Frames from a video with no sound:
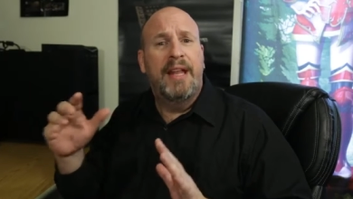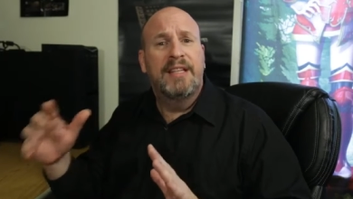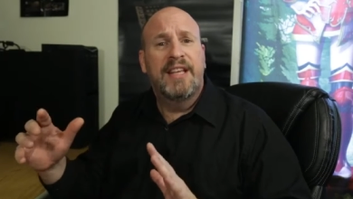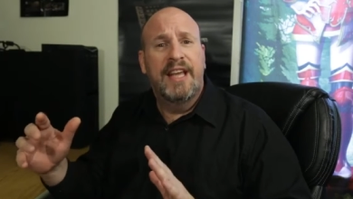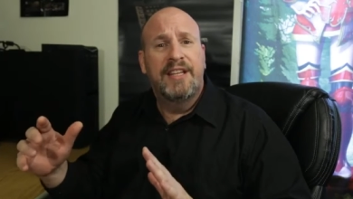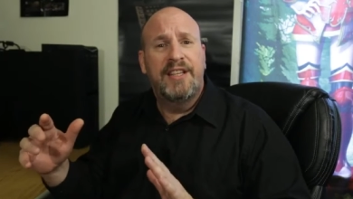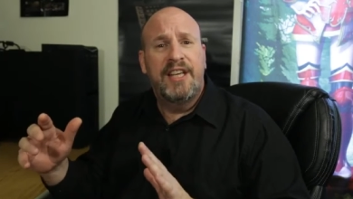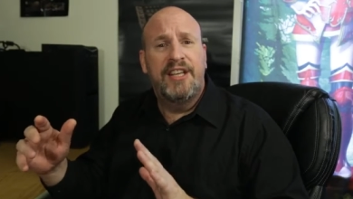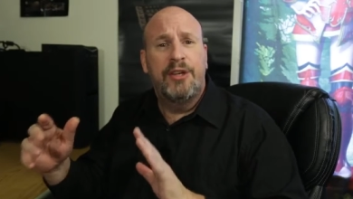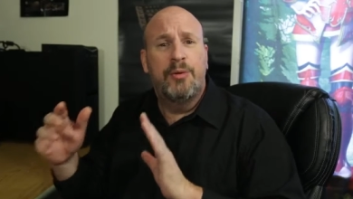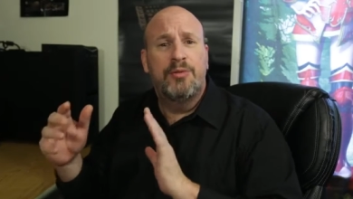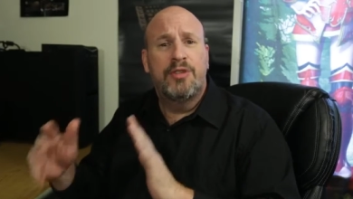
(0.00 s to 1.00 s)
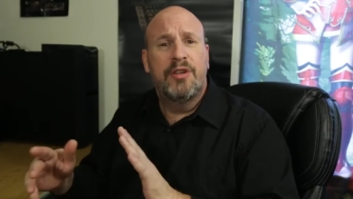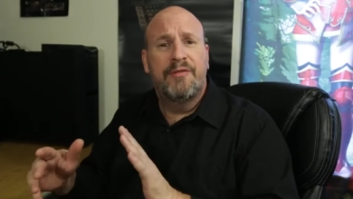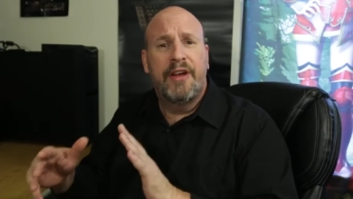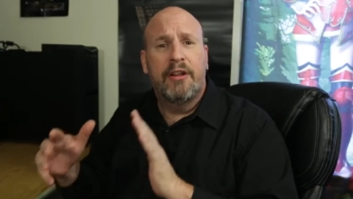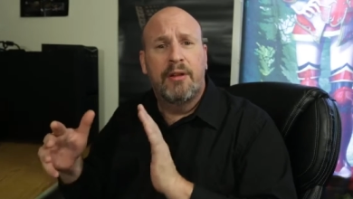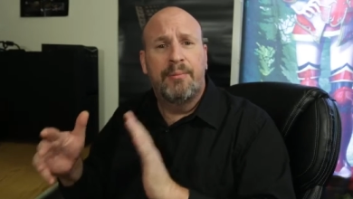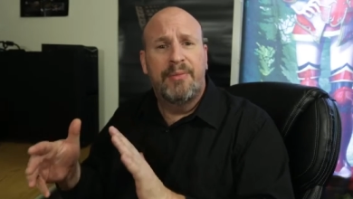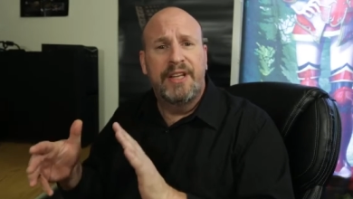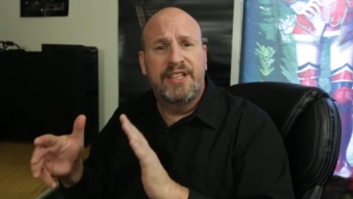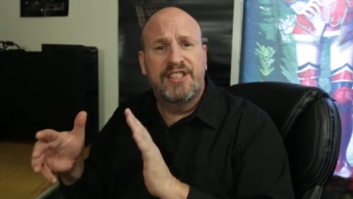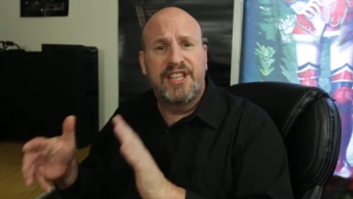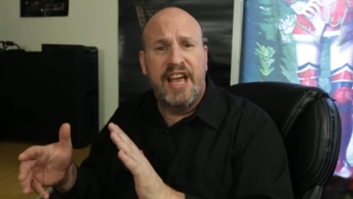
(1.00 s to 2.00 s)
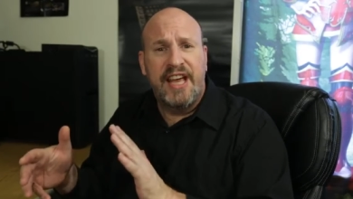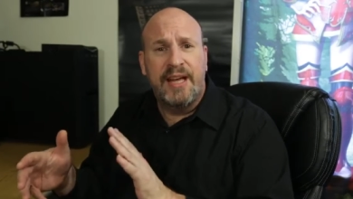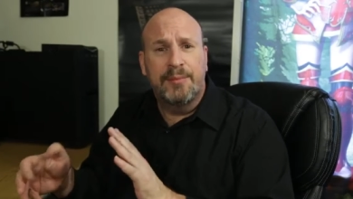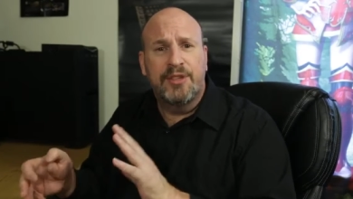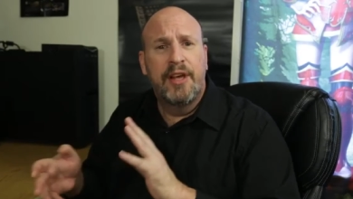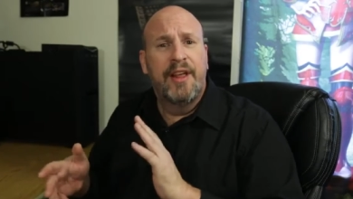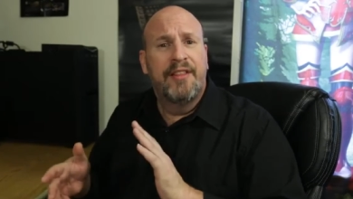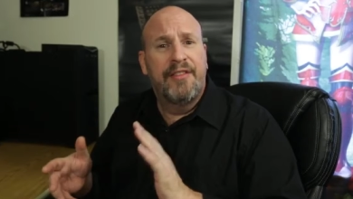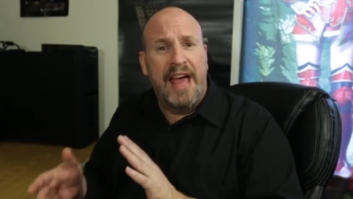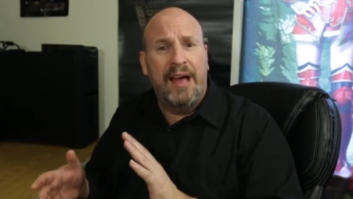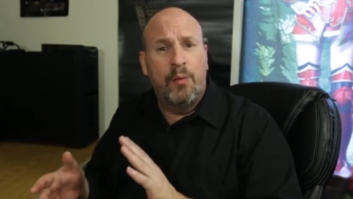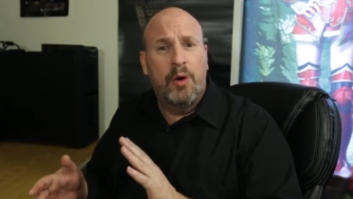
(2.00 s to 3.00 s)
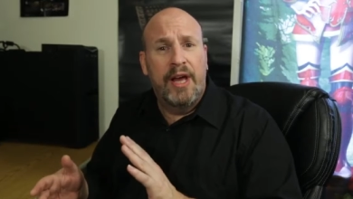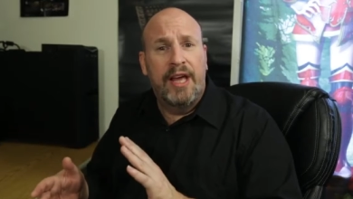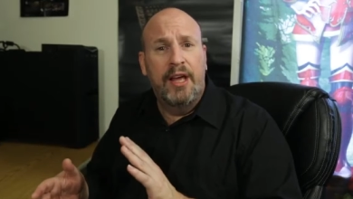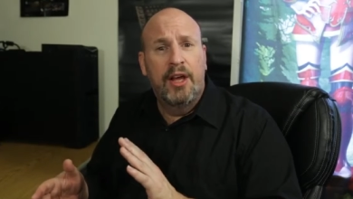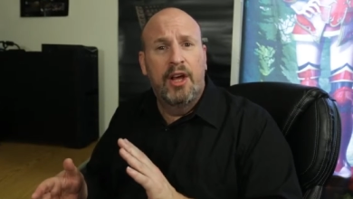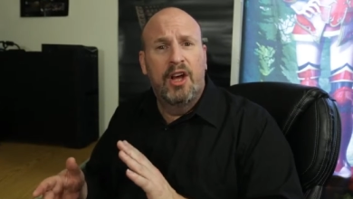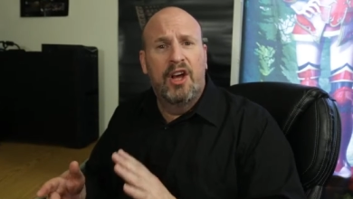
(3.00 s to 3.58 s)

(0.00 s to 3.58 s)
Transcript: and continue to develop these games. That way,